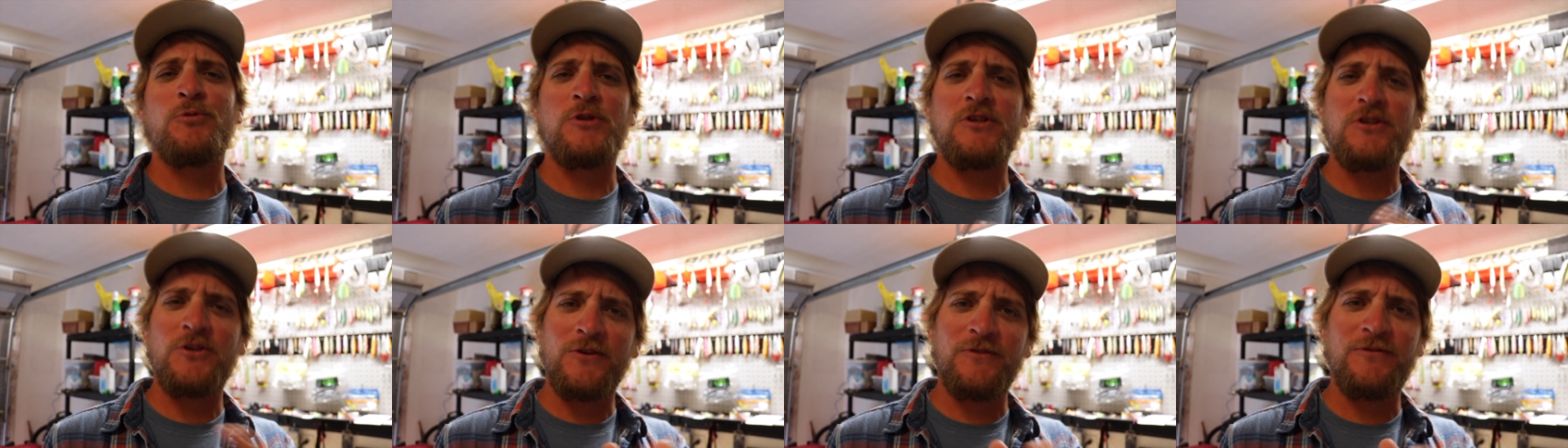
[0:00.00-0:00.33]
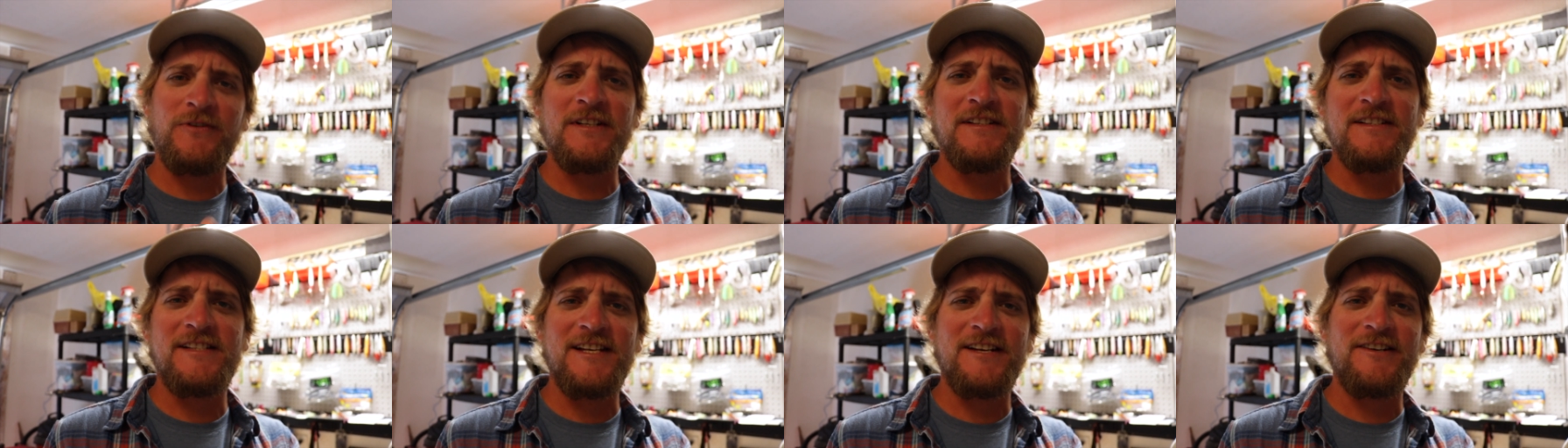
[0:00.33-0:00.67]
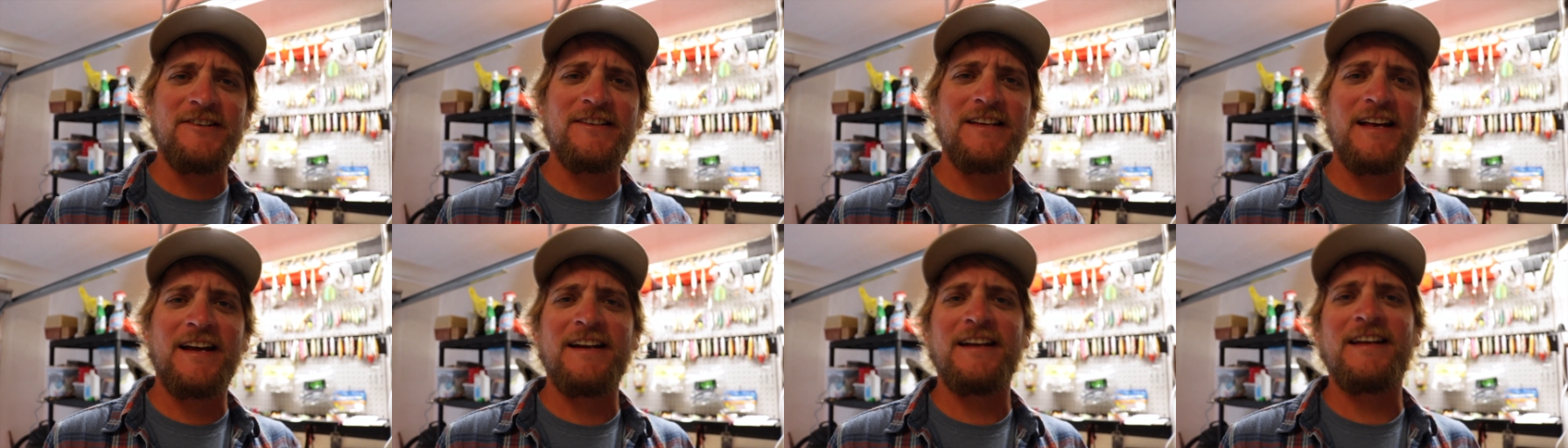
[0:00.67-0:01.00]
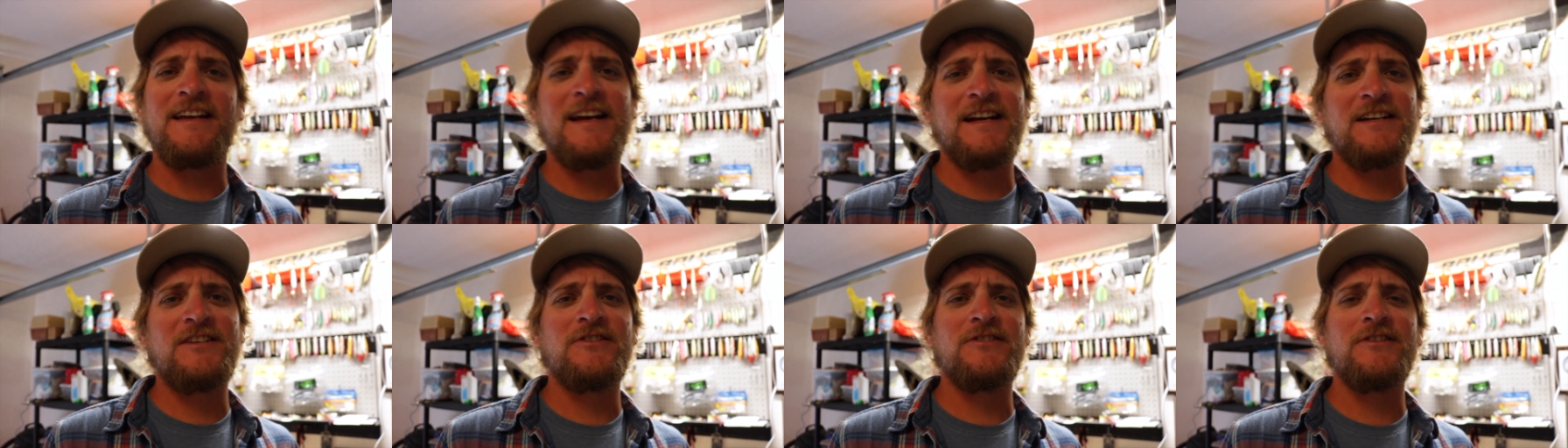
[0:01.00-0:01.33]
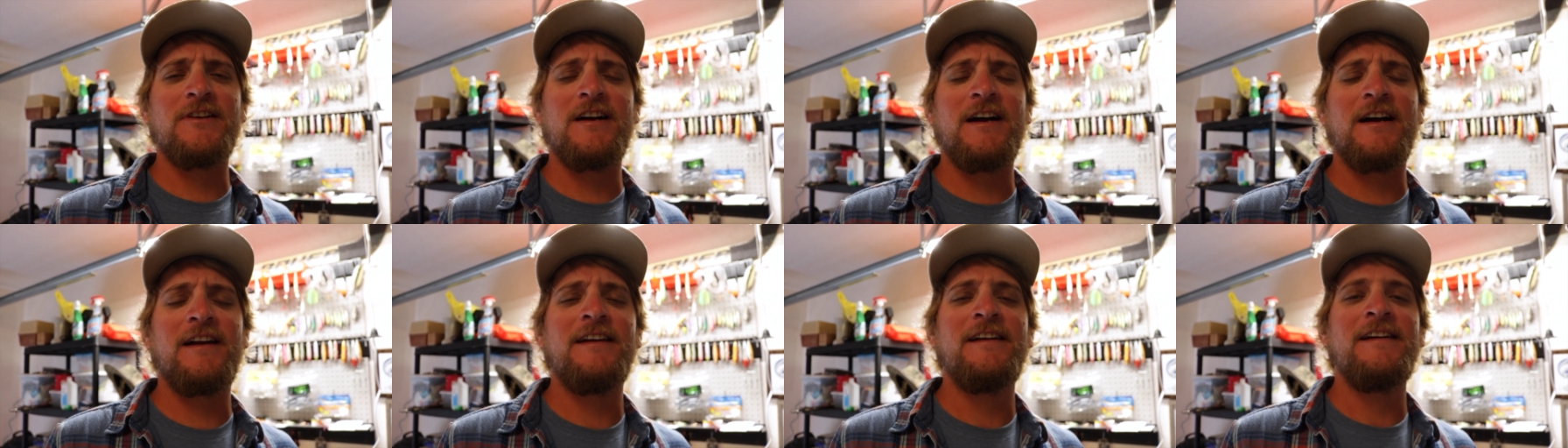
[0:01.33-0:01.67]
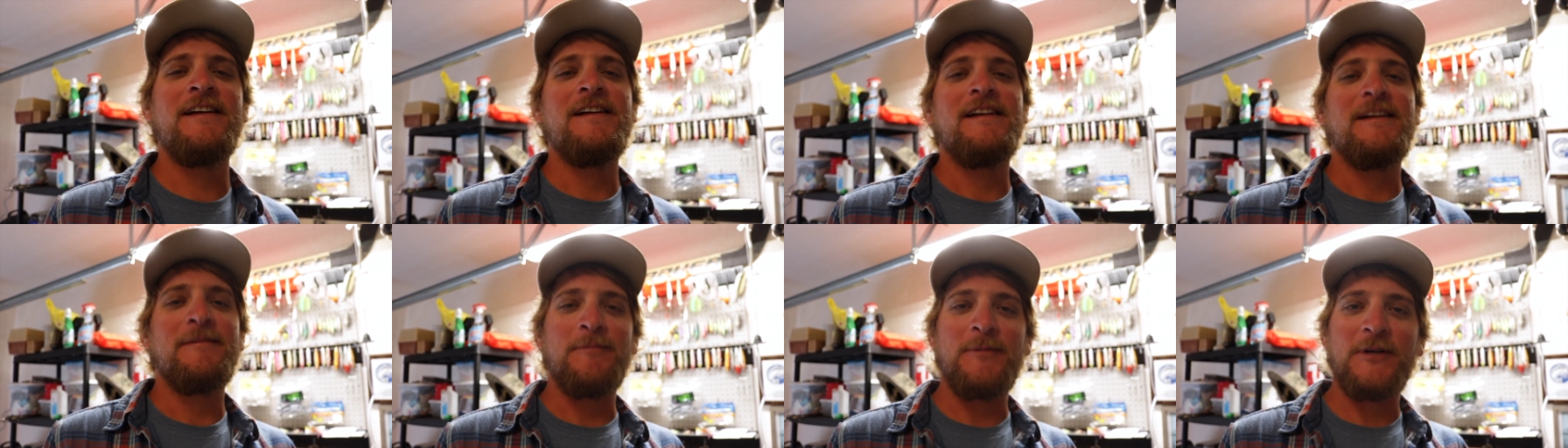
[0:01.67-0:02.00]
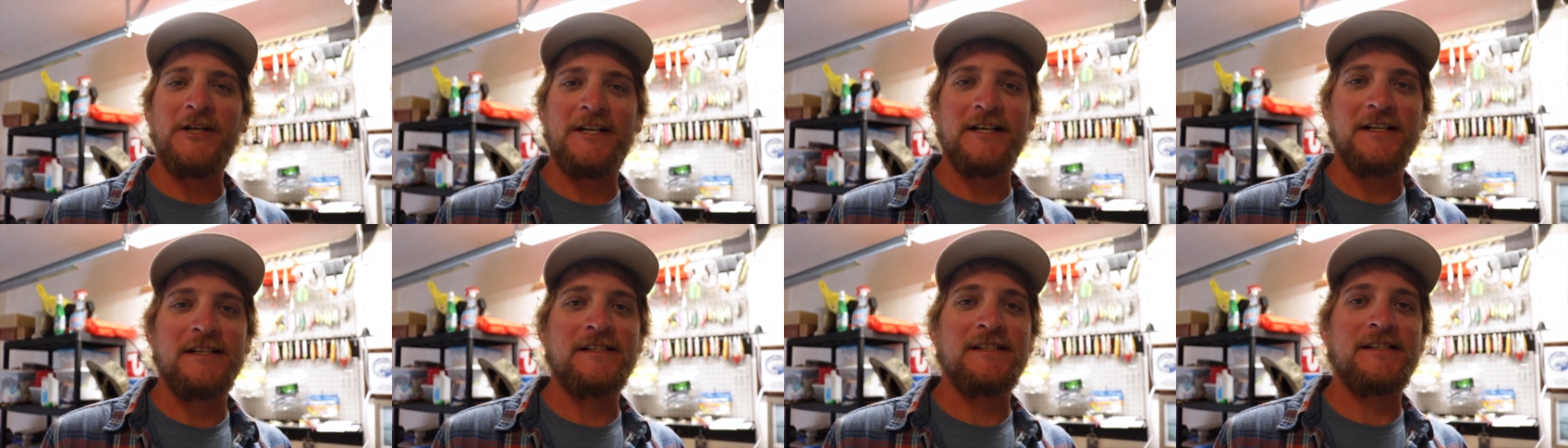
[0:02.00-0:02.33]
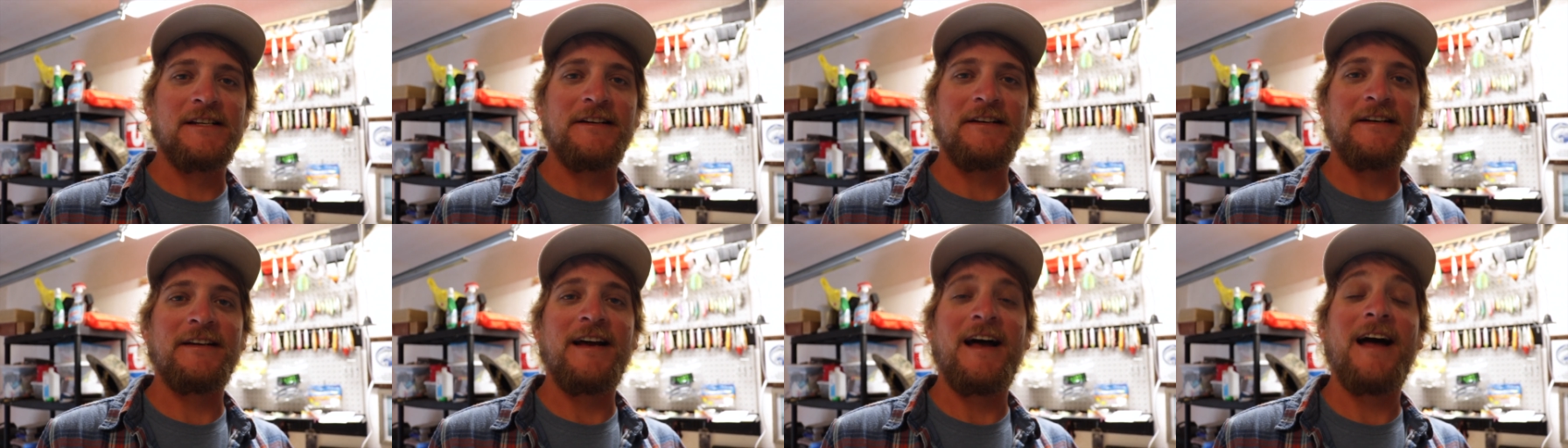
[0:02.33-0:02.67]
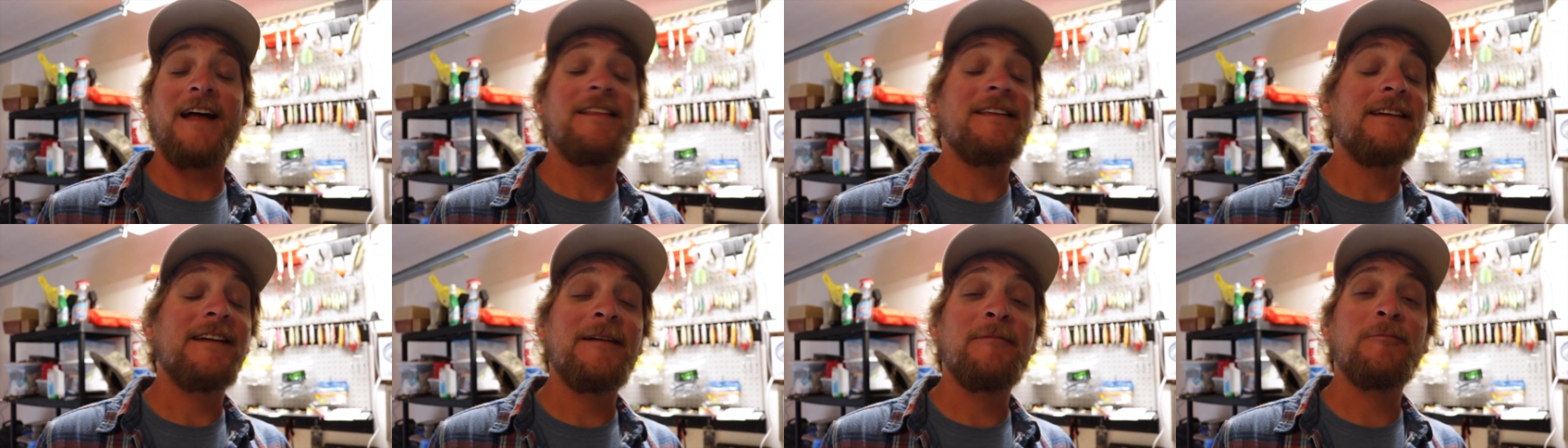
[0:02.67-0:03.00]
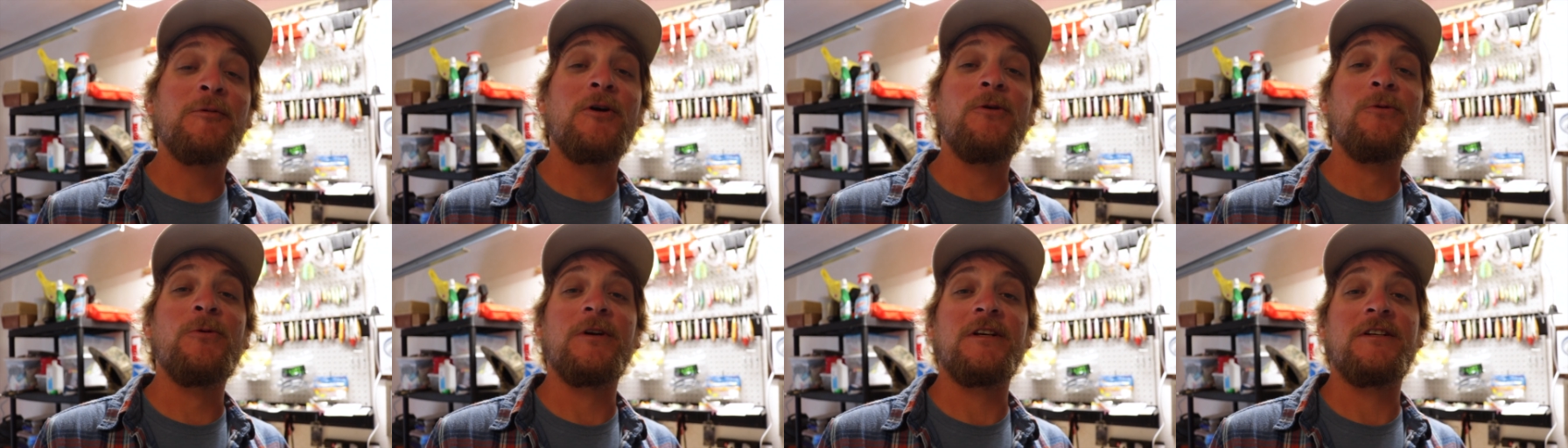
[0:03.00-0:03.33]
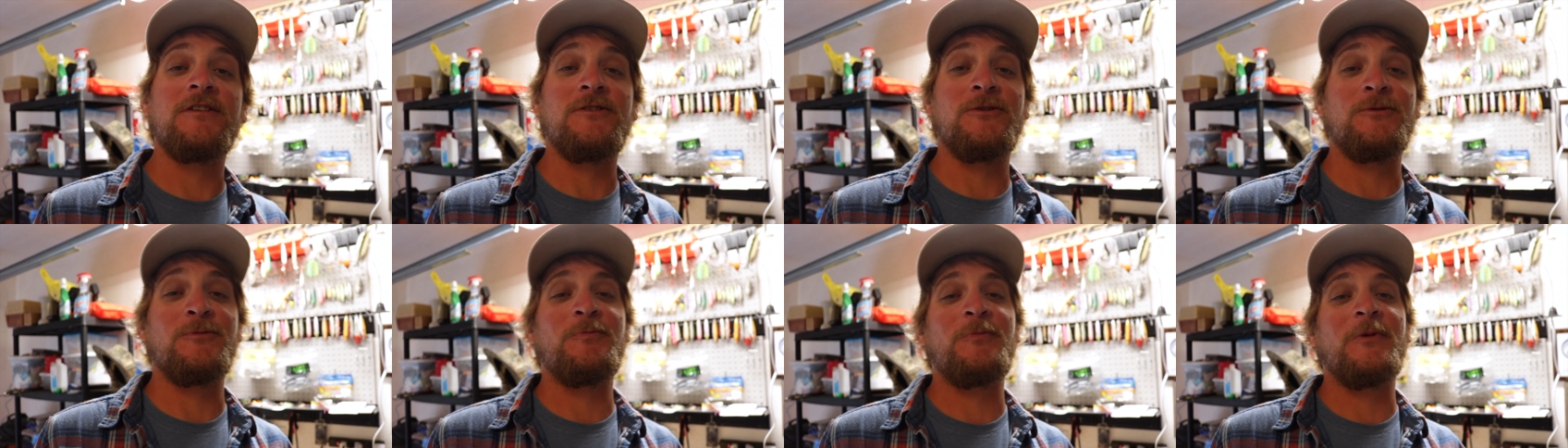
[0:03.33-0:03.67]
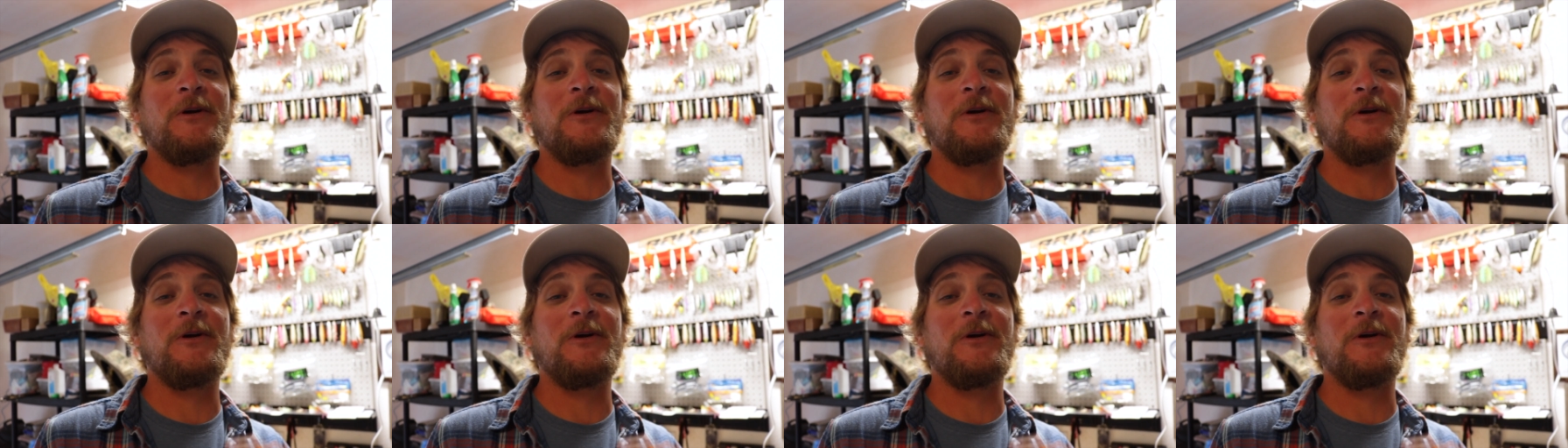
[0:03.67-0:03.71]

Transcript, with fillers: Would you have considered that a catch or not? Because uh, I think I'm going to.